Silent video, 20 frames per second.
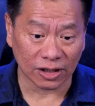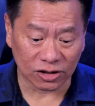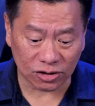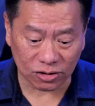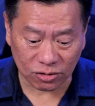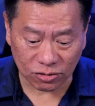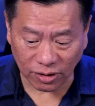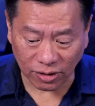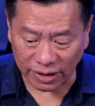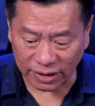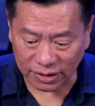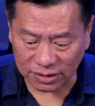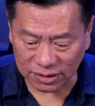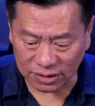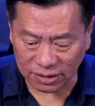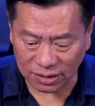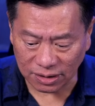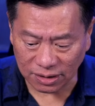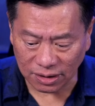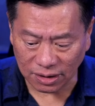
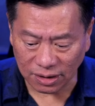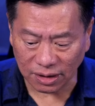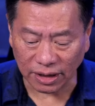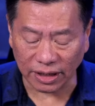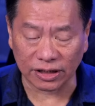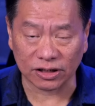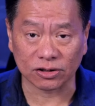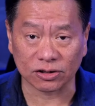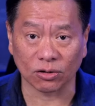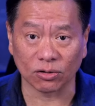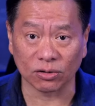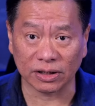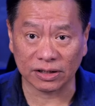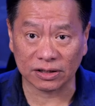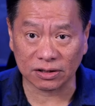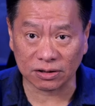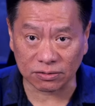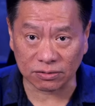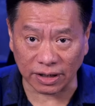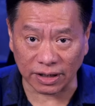Stress is
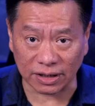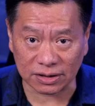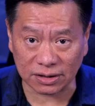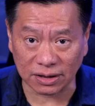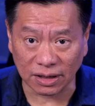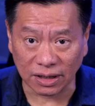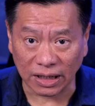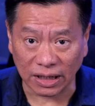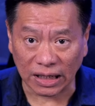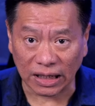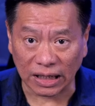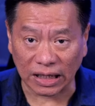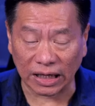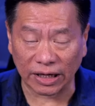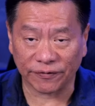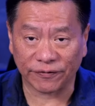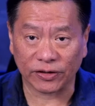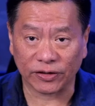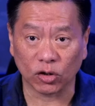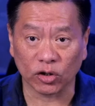only stress
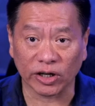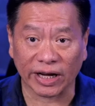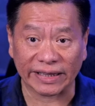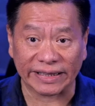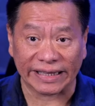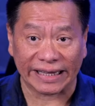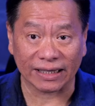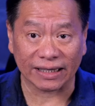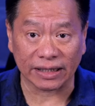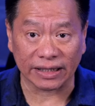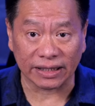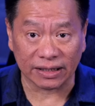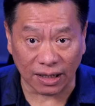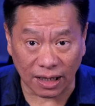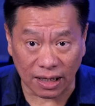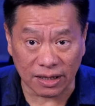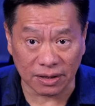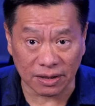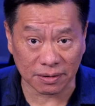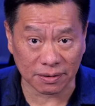if you don't get anything
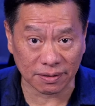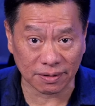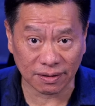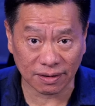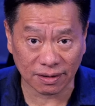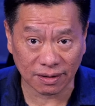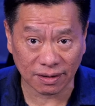done.